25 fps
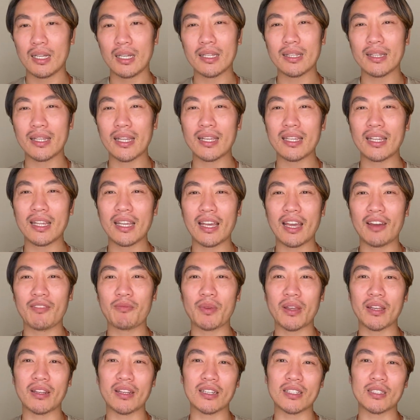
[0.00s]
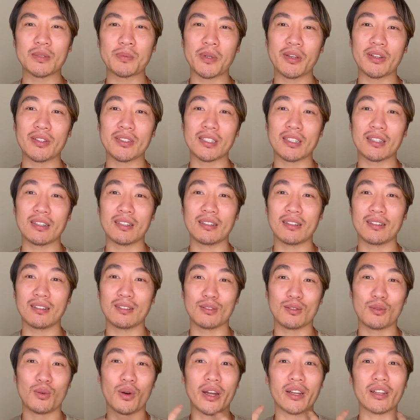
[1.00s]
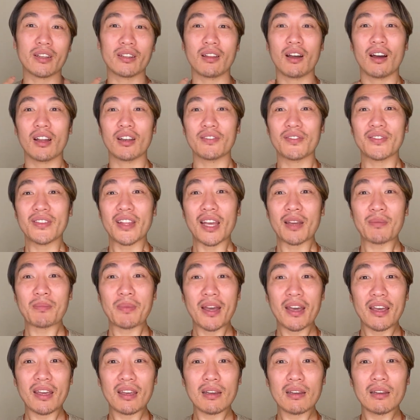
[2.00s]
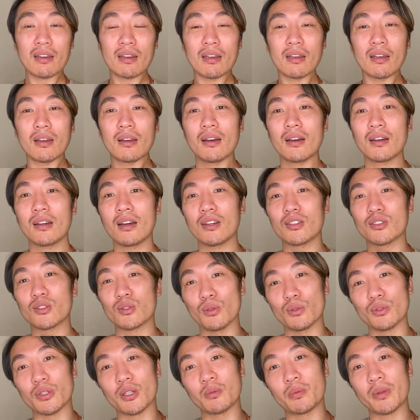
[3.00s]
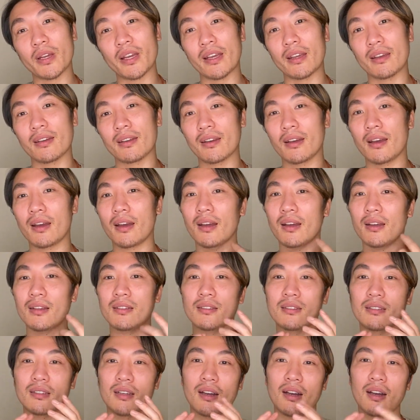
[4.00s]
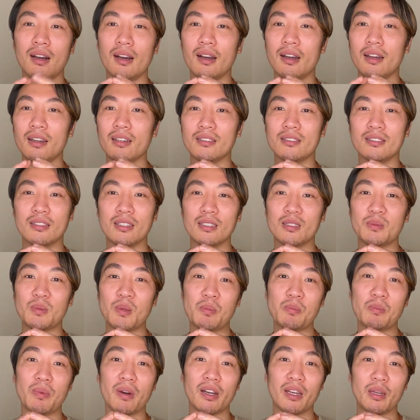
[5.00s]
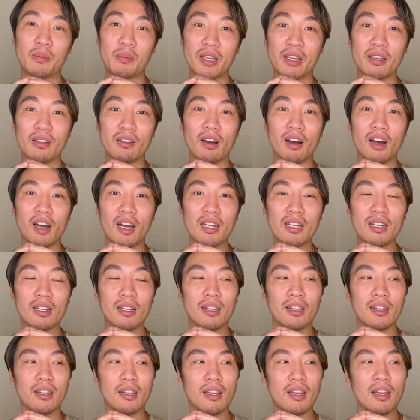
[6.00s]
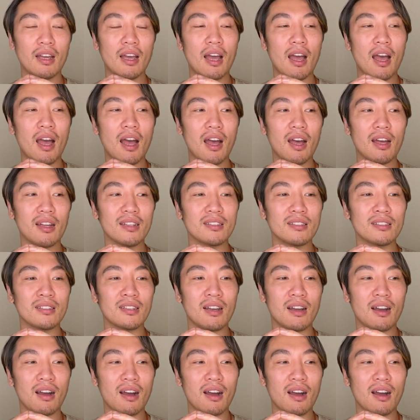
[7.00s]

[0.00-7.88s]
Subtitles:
Lately I've been experiencing quite a lot of neck pain, shoulder pain, and it's been bugging me a lot, and